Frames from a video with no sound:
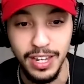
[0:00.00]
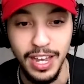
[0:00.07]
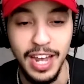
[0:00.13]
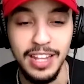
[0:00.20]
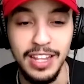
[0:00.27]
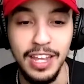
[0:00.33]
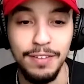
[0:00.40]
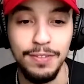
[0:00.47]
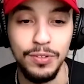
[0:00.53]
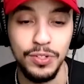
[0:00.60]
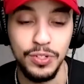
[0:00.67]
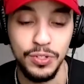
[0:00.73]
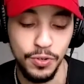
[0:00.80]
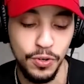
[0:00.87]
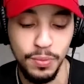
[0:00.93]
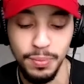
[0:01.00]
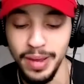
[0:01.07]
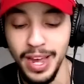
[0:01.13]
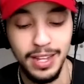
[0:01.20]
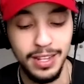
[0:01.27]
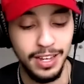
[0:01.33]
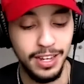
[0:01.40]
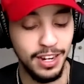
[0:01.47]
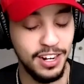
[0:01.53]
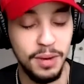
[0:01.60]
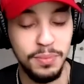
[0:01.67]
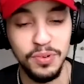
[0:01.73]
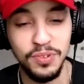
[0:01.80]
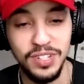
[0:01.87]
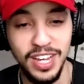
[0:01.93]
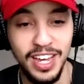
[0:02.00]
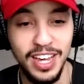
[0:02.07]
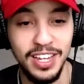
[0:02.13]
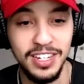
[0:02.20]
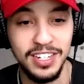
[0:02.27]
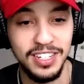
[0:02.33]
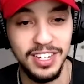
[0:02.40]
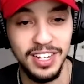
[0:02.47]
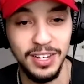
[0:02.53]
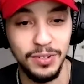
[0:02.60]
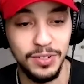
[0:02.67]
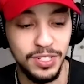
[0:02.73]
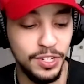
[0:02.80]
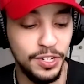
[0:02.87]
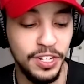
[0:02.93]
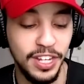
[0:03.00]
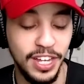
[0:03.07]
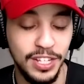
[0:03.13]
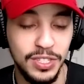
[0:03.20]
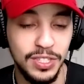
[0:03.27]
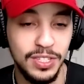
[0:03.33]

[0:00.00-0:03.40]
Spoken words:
And then if you scroll back like a couple of days, it was literally like